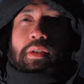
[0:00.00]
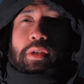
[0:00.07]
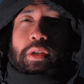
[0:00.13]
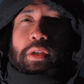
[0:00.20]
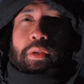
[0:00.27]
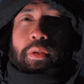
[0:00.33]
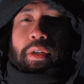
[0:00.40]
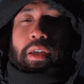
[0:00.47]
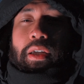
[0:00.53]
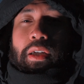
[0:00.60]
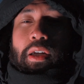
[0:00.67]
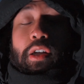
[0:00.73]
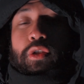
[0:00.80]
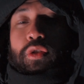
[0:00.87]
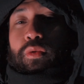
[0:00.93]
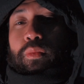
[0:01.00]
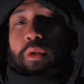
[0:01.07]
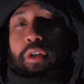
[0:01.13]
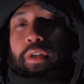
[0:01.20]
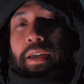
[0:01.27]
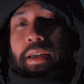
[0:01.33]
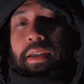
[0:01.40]
doing two
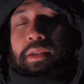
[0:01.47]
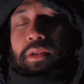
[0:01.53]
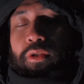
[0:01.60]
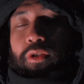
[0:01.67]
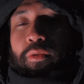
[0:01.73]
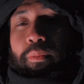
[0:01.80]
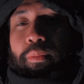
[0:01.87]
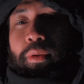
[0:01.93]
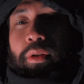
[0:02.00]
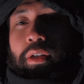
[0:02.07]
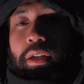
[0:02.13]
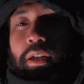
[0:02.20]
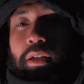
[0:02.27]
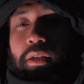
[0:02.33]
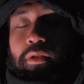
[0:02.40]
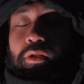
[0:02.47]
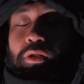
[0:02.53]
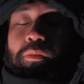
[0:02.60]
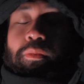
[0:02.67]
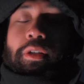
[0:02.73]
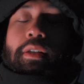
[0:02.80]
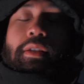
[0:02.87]
more days to complete to
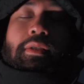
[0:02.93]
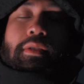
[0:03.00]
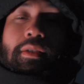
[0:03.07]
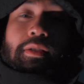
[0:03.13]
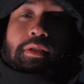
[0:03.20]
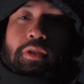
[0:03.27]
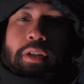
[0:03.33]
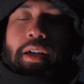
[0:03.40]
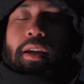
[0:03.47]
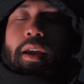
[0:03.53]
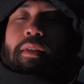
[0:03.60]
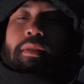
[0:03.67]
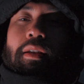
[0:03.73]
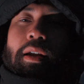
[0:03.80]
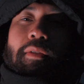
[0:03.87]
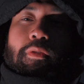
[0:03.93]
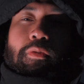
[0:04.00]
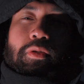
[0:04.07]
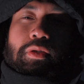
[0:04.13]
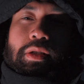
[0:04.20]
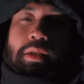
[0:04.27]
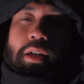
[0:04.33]
complete the trek and then
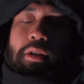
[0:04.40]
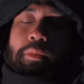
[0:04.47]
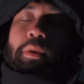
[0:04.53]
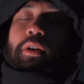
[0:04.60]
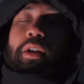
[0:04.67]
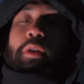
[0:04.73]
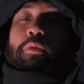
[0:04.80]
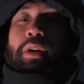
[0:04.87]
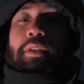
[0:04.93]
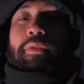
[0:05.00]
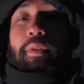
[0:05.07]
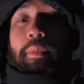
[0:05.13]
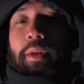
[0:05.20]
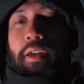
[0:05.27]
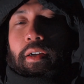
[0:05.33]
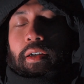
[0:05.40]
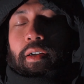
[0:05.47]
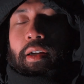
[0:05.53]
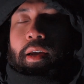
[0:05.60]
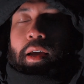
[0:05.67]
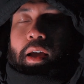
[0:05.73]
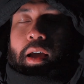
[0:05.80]
everyone's just kind of parting ways from here.
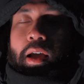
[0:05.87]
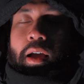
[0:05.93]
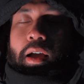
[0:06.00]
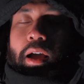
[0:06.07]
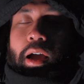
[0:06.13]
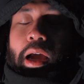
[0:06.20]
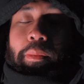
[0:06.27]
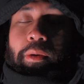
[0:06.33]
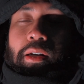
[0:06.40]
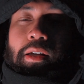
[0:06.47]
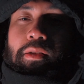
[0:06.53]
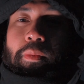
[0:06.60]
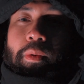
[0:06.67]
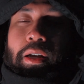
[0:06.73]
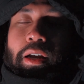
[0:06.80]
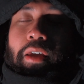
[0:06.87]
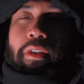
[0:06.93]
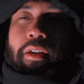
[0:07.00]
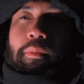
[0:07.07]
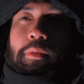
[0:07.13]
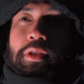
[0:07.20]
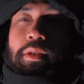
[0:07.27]
I'm going to hit the bed. I
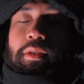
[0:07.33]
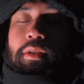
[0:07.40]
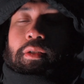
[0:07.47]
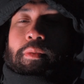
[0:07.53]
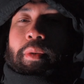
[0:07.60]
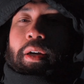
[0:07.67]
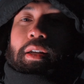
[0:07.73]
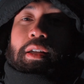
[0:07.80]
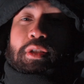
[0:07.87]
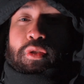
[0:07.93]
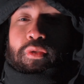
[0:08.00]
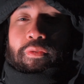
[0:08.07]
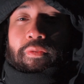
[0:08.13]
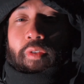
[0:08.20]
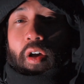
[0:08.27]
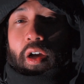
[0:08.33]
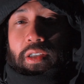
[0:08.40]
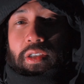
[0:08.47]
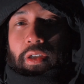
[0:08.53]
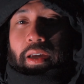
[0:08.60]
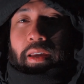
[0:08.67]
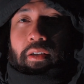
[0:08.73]
think I'm just going to combine the two vlogs
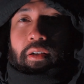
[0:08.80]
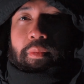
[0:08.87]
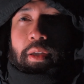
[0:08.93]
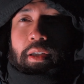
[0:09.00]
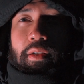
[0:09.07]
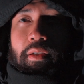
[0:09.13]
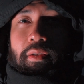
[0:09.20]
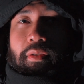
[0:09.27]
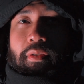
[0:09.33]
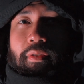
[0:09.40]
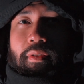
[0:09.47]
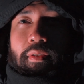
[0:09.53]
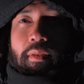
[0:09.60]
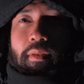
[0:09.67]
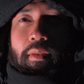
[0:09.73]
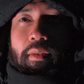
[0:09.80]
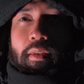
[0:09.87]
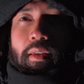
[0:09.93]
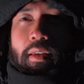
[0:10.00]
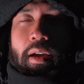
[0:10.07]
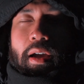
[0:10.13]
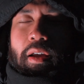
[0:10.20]
together because
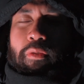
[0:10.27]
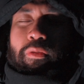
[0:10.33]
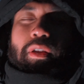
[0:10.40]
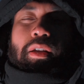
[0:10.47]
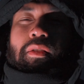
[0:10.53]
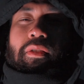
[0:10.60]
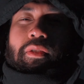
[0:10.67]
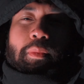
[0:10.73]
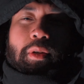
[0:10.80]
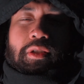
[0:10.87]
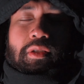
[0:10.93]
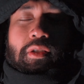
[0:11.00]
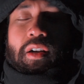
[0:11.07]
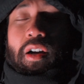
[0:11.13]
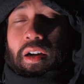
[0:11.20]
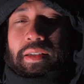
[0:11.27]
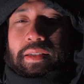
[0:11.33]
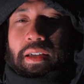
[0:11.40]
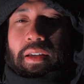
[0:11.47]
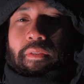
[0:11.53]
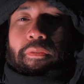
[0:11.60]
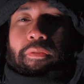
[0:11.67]
I don't think there's much
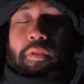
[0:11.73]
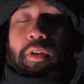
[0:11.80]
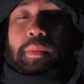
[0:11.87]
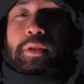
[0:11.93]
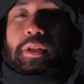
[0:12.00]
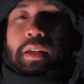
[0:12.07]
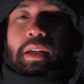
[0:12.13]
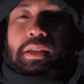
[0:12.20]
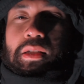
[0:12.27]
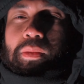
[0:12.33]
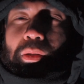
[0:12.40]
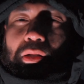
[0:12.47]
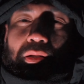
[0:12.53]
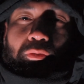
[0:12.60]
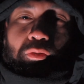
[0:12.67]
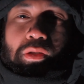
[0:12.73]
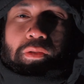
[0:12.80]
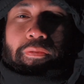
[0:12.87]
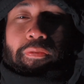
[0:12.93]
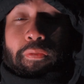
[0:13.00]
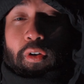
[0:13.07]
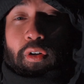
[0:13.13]
content from today just because it was a
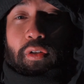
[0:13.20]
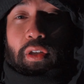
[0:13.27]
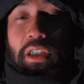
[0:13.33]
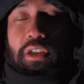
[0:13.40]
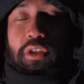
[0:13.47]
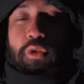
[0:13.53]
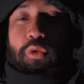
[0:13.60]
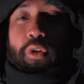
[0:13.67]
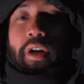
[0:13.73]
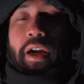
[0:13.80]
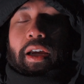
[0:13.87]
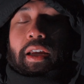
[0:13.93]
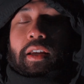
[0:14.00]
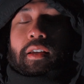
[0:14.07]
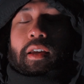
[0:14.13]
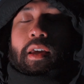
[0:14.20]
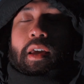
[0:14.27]
fairly short hike.